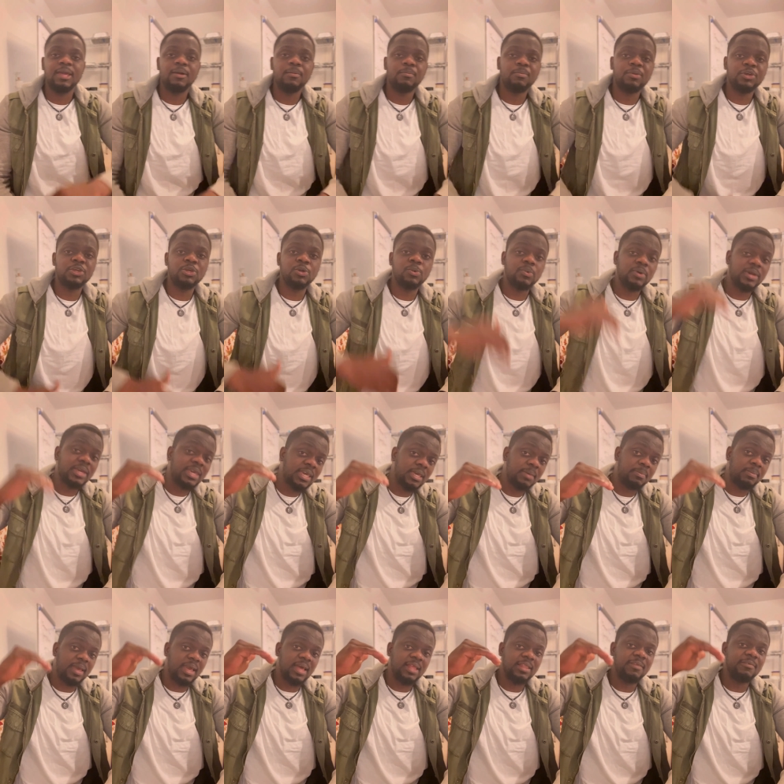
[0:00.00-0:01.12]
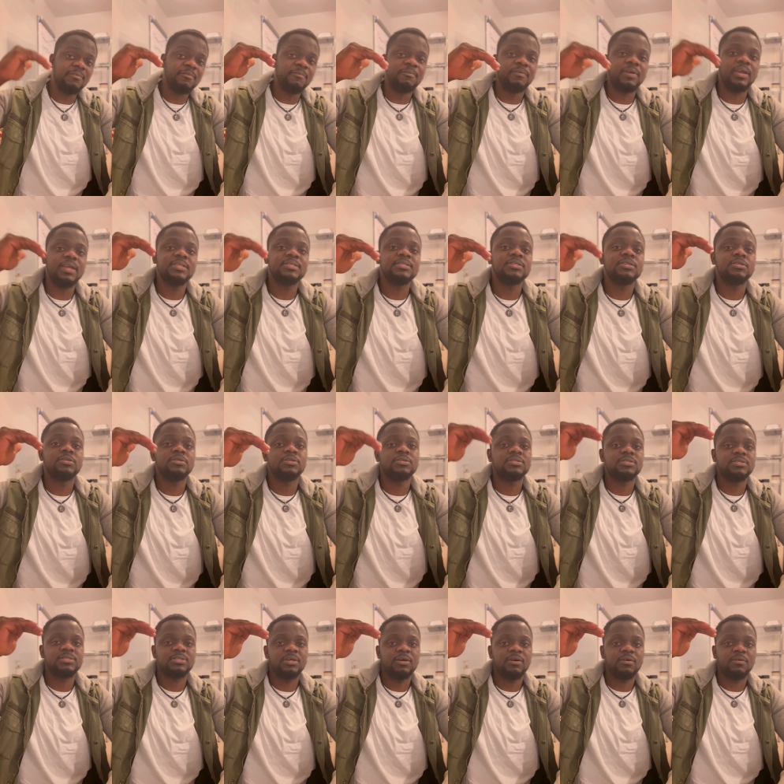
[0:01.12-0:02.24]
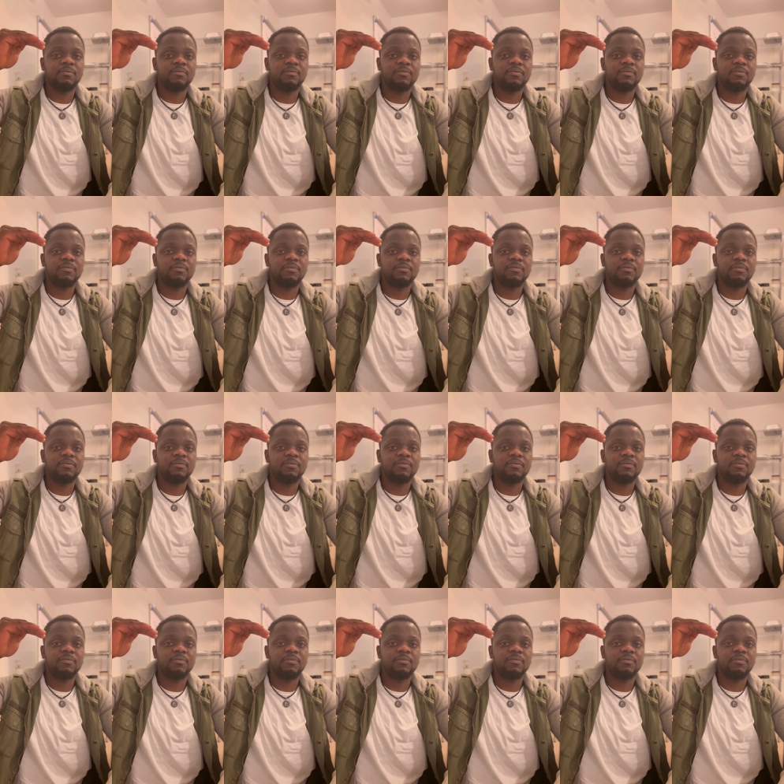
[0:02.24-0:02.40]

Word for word: But you will keep elevating yourself.